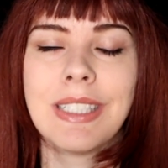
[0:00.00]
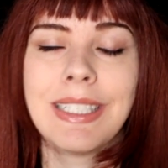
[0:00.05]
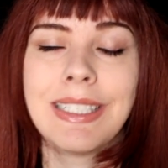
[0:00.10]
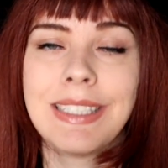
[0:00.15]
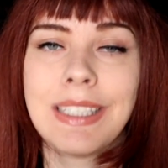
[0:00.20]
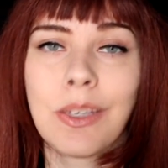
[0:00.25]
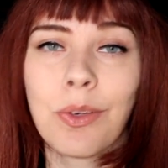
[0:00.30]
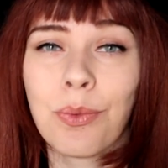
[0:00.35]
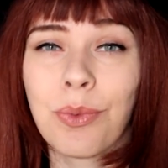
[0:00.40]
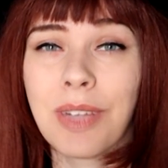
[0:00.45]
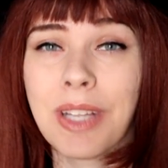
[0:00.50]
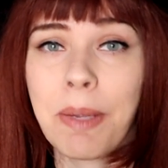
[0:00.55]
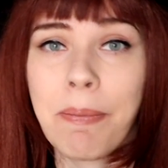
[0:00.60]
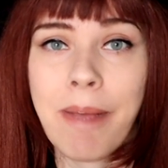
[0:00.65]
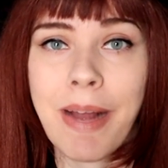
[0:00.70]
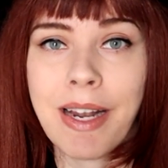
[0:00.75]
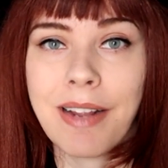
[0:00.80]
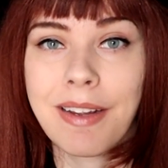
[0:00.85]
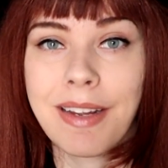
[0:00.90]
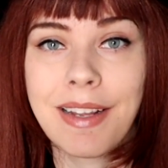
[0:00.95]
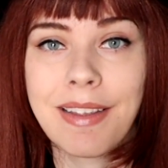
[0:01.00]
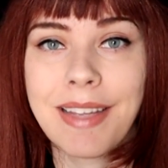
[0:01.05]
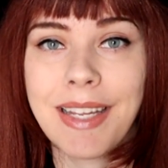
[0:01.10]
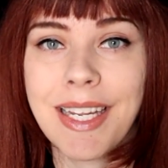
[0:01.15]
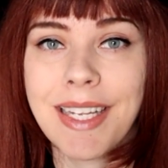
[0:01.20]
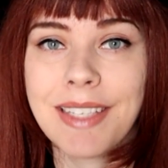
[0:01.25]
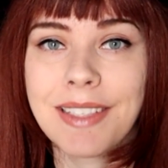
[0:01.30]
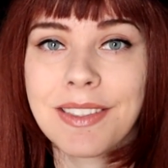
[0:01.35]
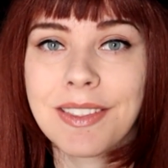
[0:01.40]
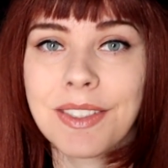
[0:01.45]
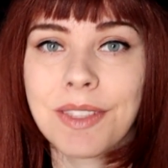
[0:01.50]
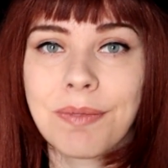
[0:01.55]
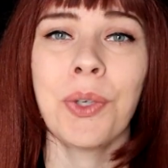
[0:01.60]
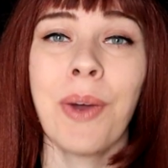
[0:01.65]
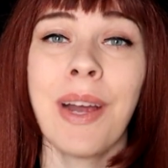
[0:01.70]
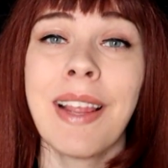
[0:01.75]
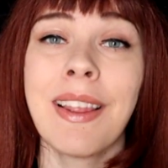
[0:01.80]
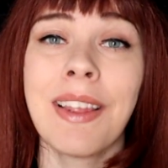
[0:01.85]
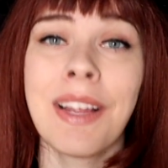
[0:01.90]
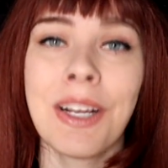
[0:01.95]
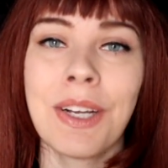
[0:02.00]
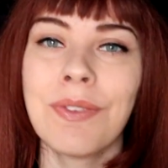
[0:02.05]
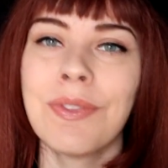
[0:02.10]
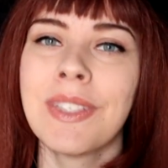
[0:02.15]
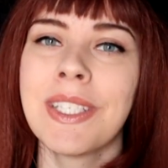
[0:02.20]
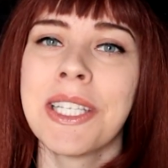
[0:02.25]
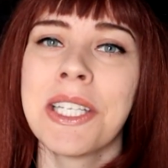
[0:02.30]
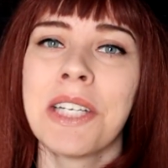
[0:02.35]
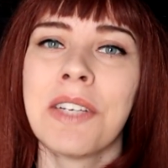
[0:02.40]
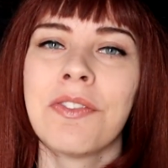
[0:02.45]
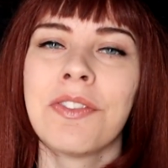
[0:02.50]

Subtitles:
didn't really matter in the end. So I loved